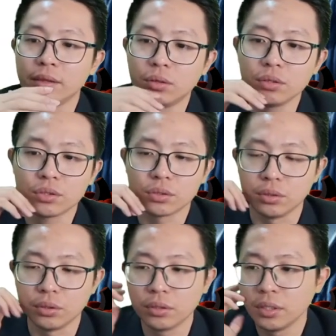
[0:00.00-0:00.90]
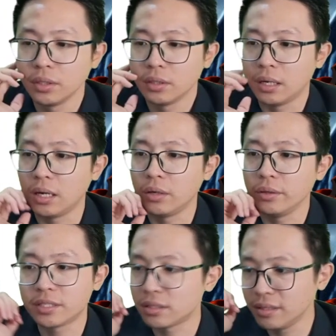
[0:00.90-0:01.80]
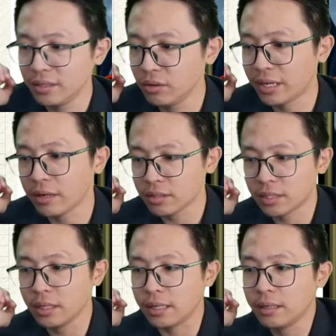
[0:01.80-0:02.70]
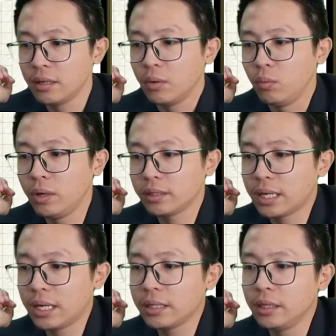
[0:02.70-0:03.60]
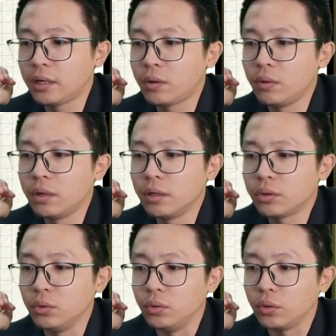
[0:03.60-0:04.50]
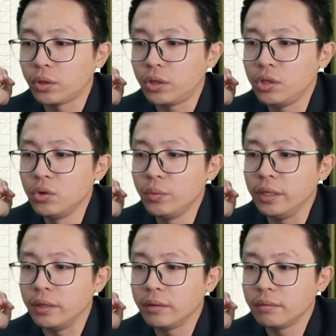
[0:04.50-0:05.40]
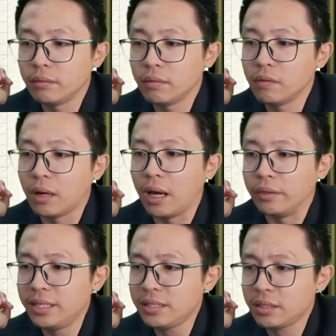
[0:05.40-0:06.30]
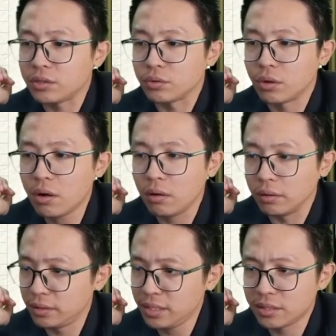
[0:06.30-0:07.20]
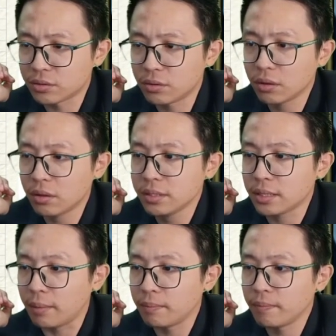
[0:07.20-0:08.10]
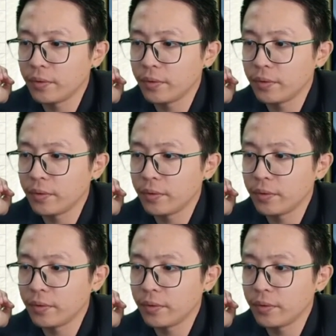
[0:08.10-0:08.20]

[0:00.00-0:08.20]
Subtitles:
also is, you cannot say work done equal to QV. This is wrong. This is wrong concept.